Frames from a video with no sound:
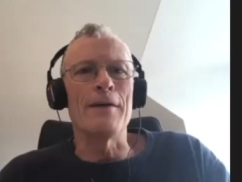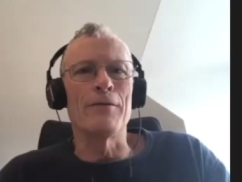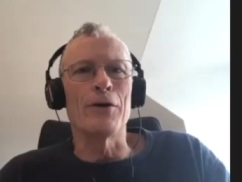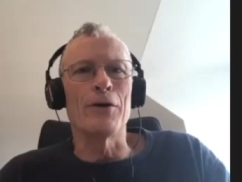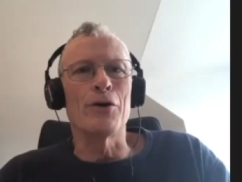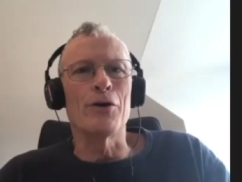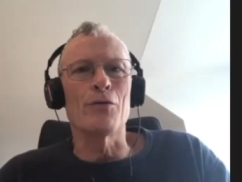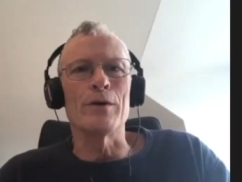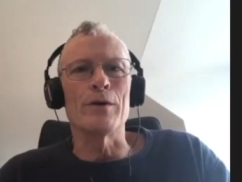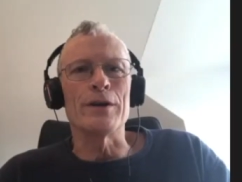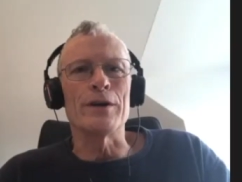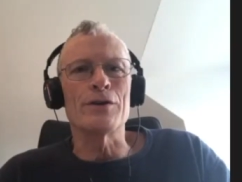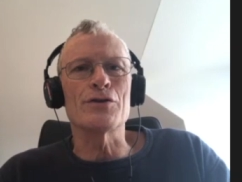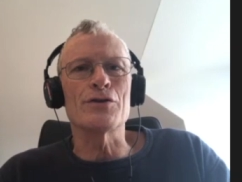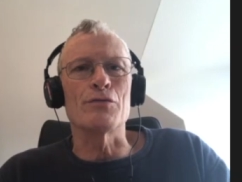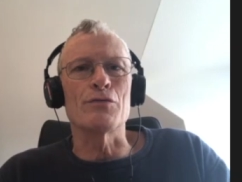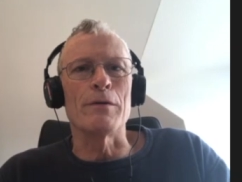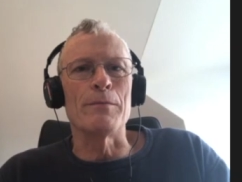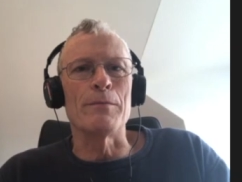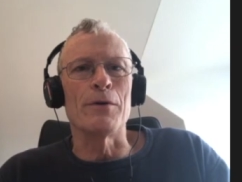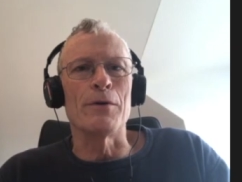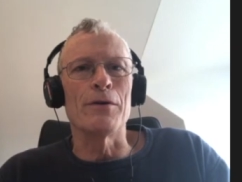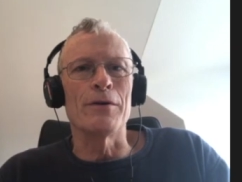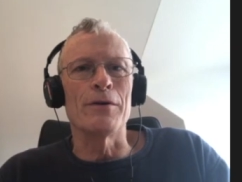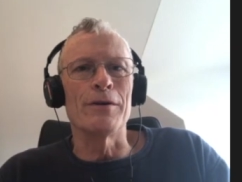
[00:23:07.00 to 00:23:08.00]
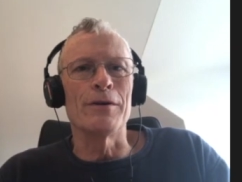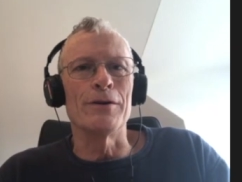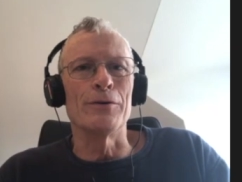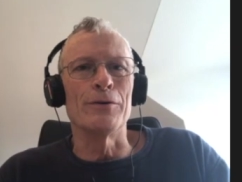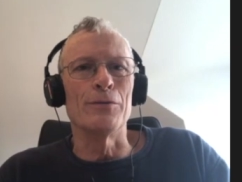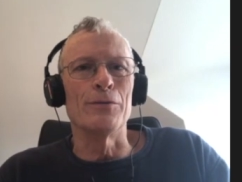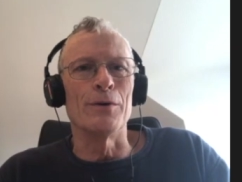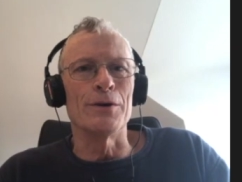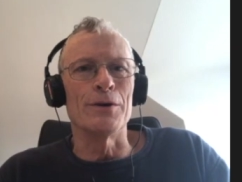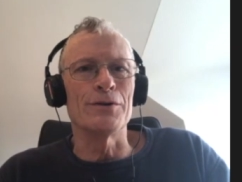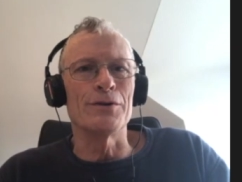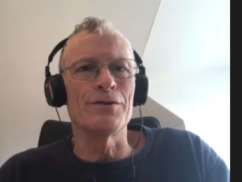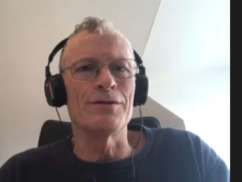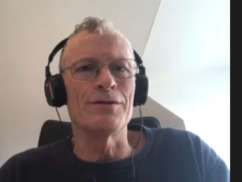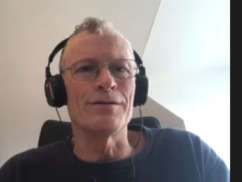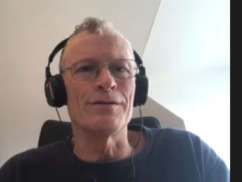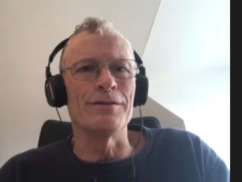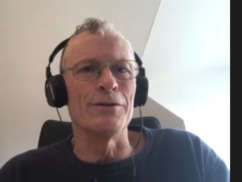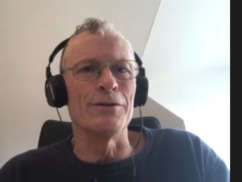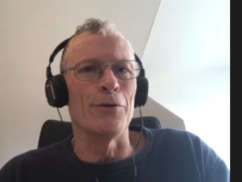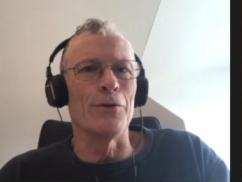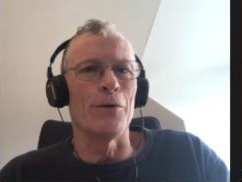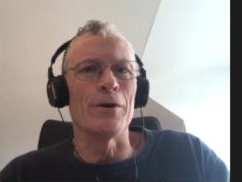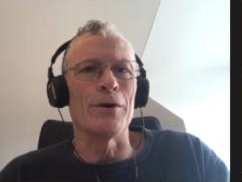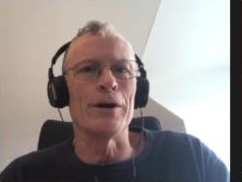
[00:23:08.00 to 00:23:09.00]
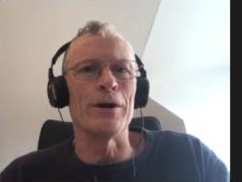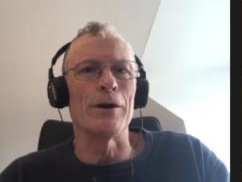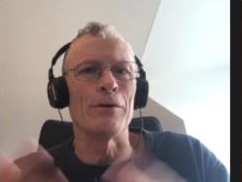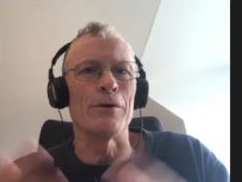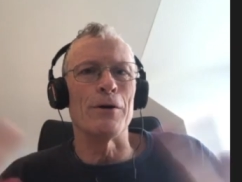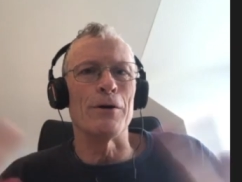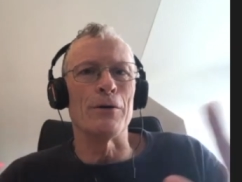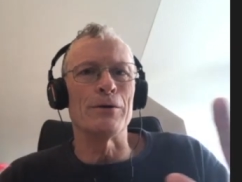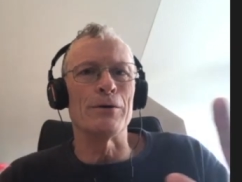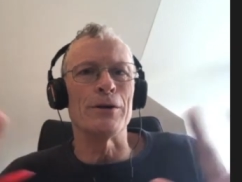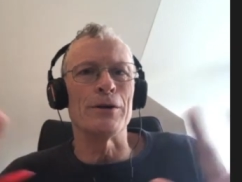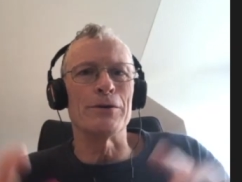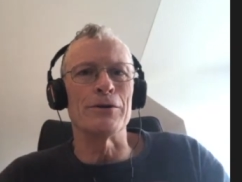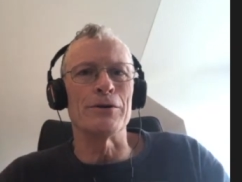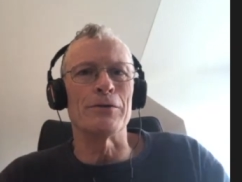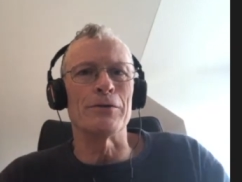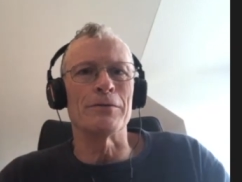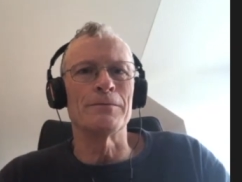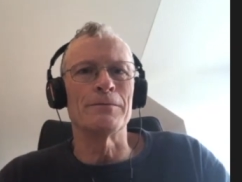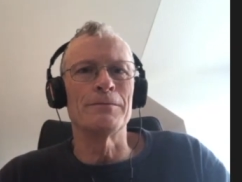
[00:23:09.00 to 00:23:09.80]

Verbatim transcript: a Greek swimmer who was your hero, did you?